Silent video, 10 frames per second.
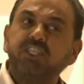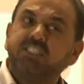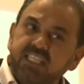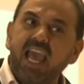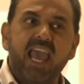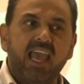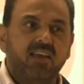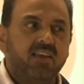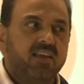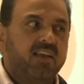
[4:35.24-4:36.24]
to say,
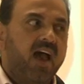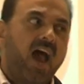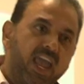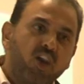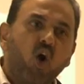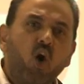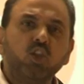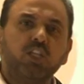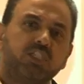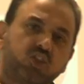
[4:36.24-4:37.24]
I
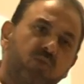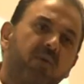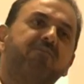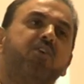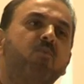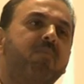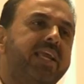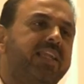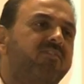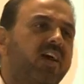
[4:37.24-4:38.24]
know that some of you
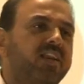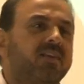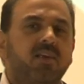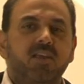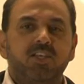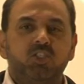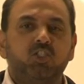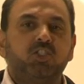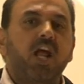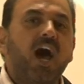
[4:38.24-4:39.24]
might even
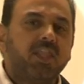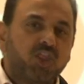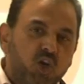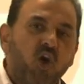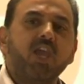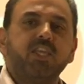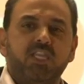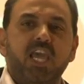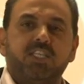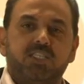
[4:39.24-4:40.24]
start throwing
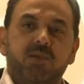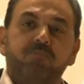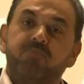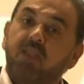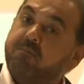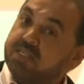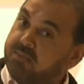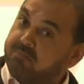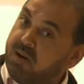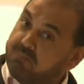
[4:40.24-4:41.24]
things.
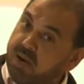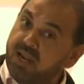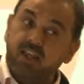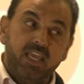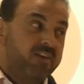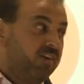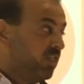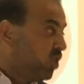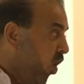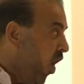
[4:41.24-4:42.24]
But
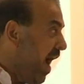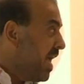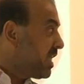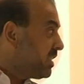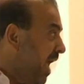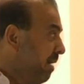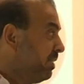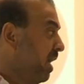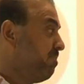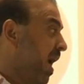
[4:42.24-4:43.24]
even though I accept
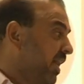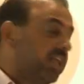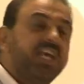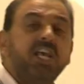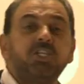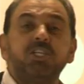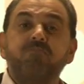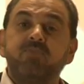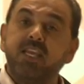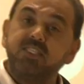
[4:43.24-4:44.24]
that
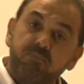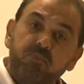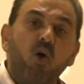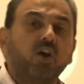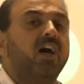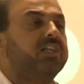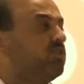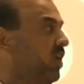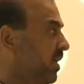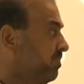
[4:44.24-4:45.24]
Bangladesh is a poor
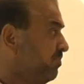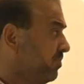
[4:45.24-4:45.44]
country,